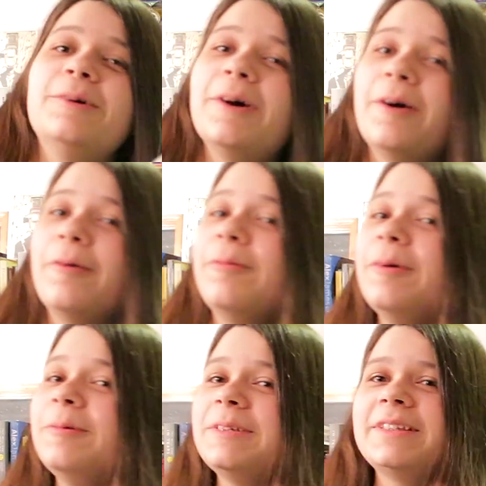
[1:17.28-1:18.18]
Whoa,
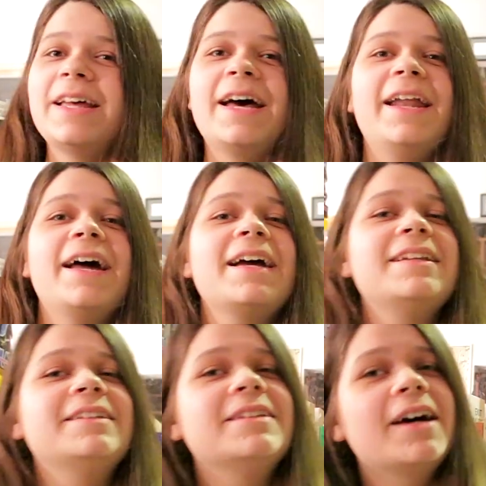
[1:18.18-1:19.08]
what was that? I
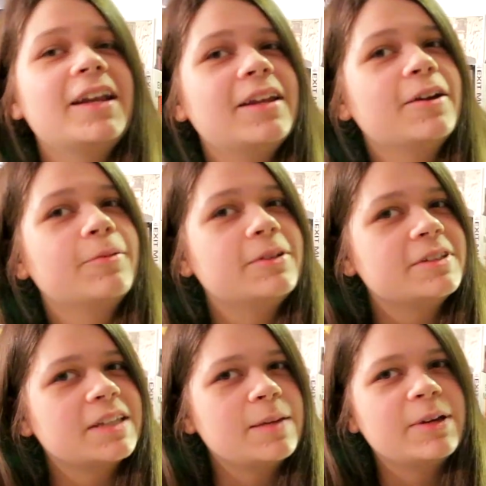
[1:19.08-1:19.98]
did not hear what
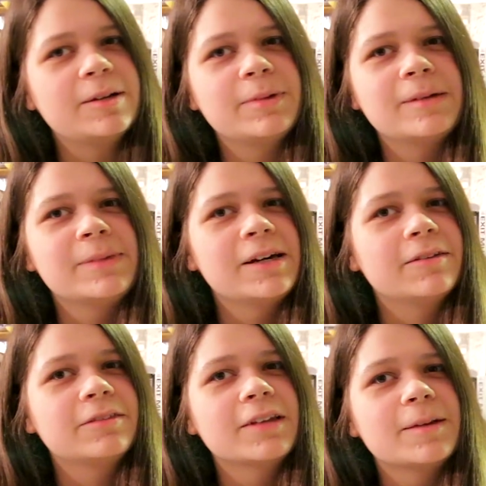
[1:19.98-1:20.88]
just came out of my
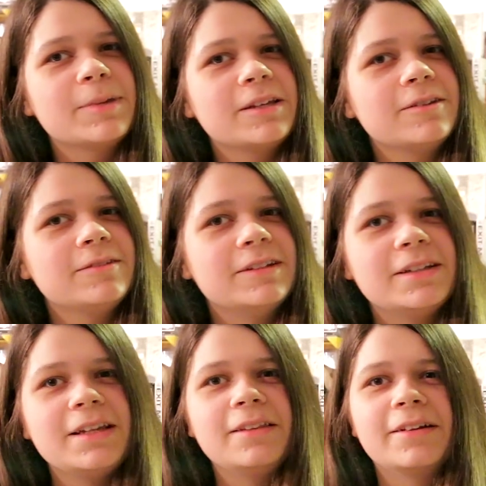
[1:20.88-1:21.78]
mouth. I bet you
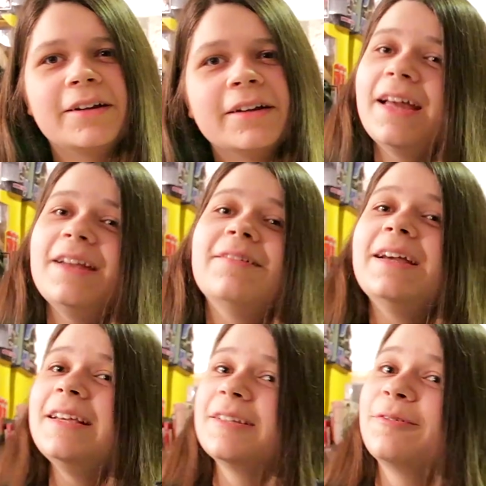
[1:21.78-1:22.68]
didn't either.
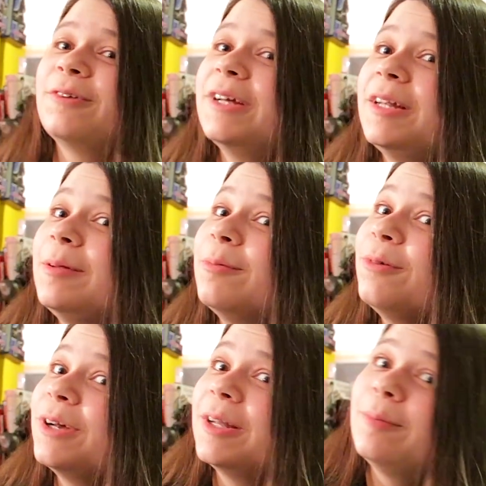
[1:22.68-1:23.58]
Anyway, he's a really,
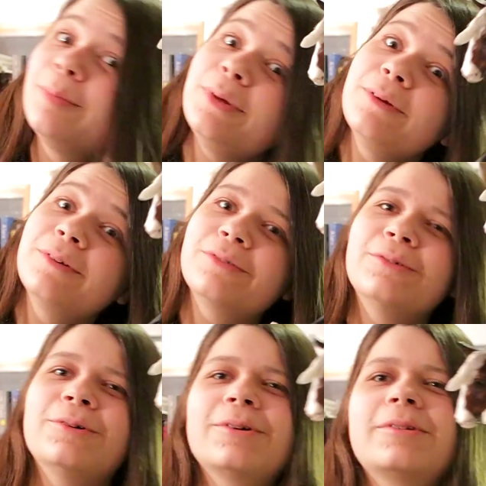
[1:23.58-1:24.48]
really beautiful
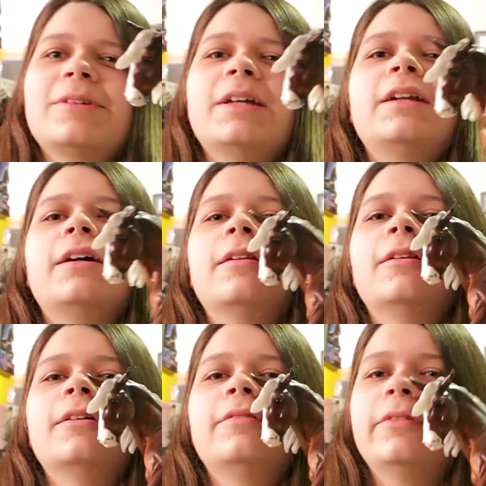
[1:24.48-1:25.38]
horse, and I
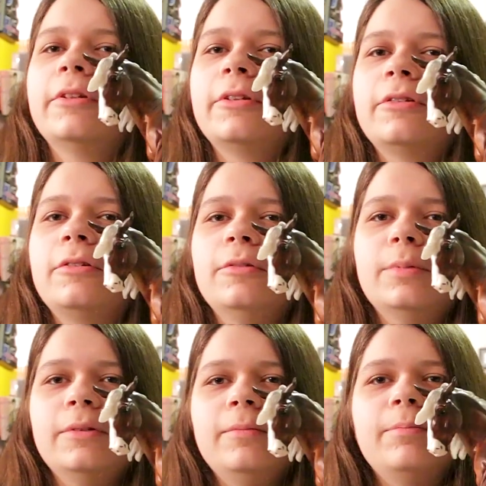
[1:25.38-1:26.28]
love this
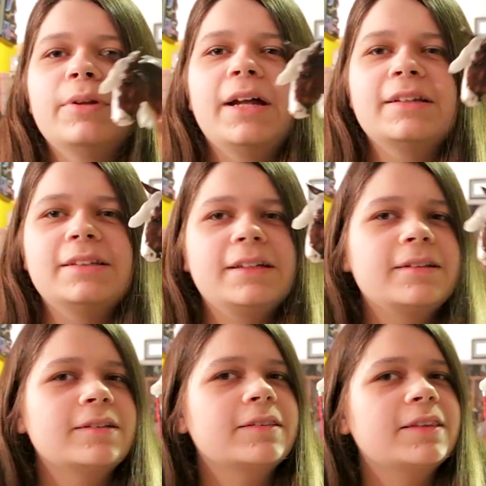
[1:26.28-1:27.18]
stupid plastic
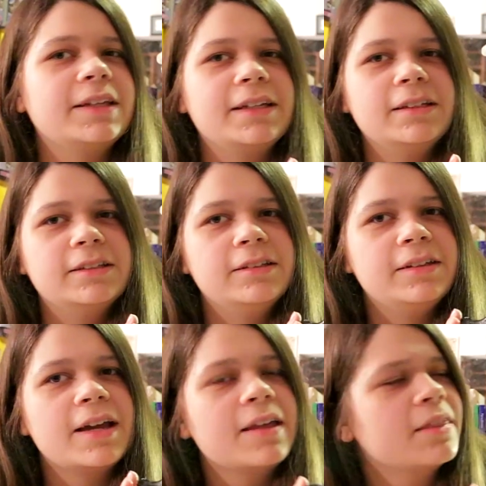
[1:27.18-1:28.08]
thing to
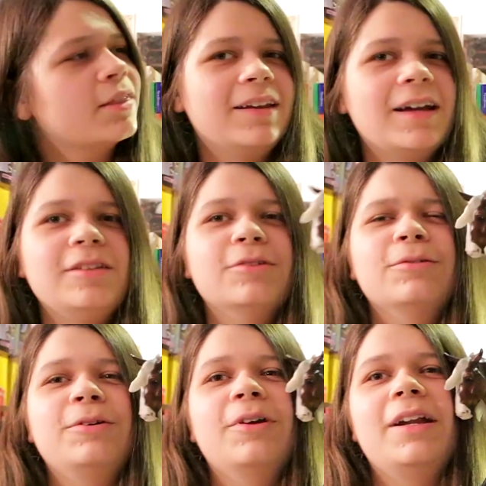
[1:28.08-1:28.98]
death. I don't
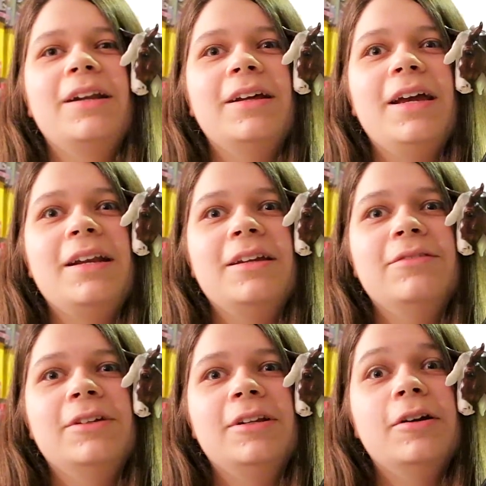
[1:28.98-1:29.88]
regret any
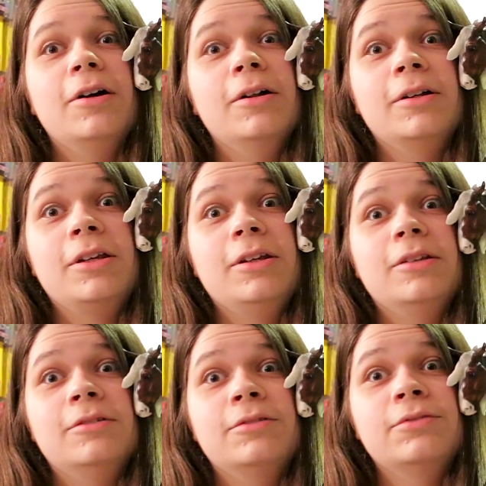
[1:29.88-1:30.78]
of it at all. He
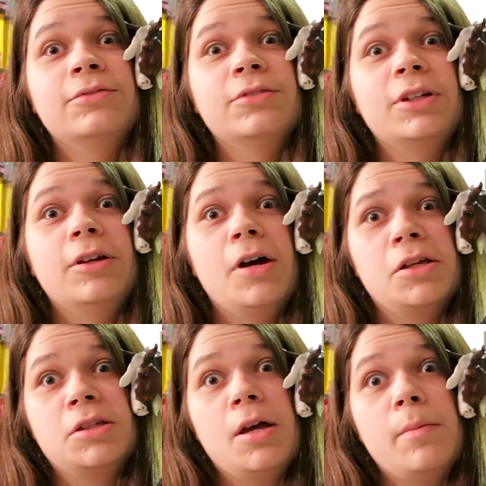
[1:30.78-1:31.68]
is friggin' awesome.